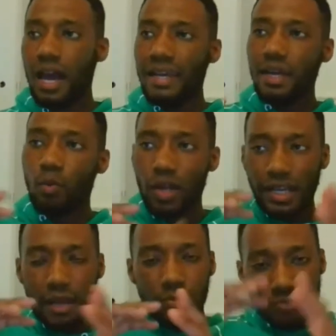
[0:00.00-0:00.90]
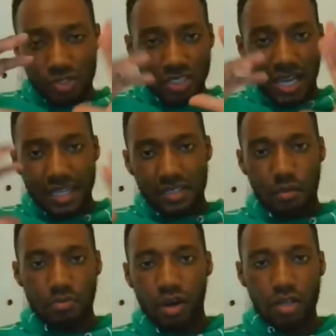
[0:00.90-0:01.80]
And then when they decided
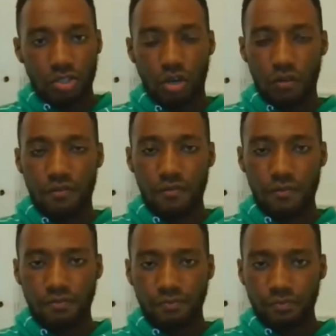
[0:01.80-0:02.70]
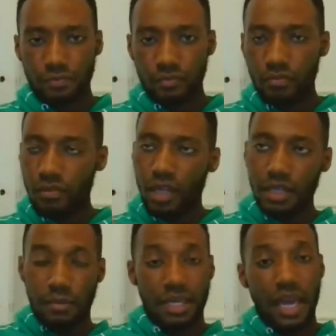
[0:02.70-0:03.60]
to branch off,
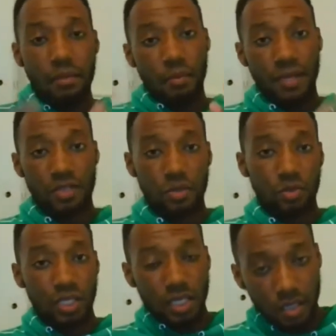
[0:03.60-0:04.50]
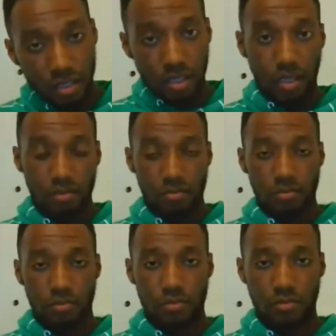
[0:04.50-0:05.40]
there became a place called India.
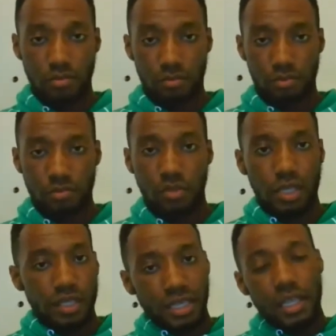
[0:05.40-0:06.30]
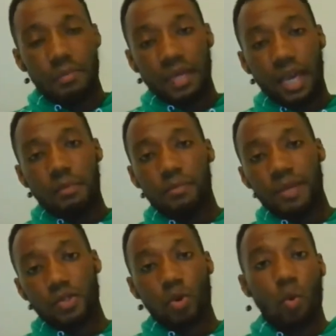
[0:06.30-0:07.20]
Then there became a
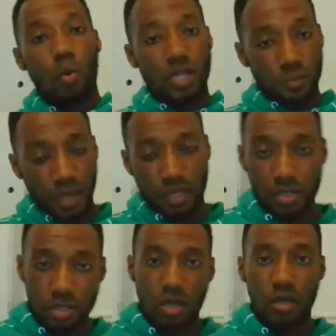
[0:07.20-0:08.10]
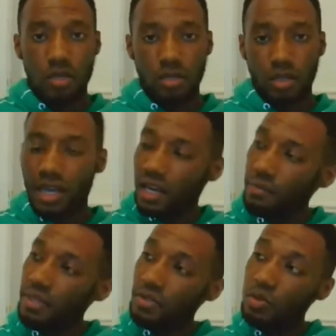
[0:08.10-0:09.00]
place called West Pakistan and
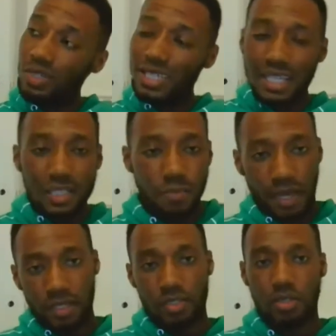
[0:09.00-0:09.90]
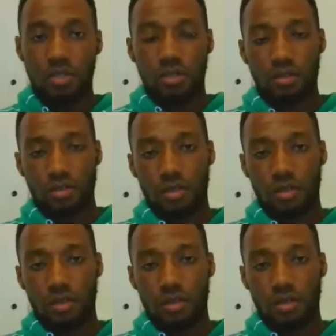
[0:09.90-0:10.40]
a place called East Pakistan.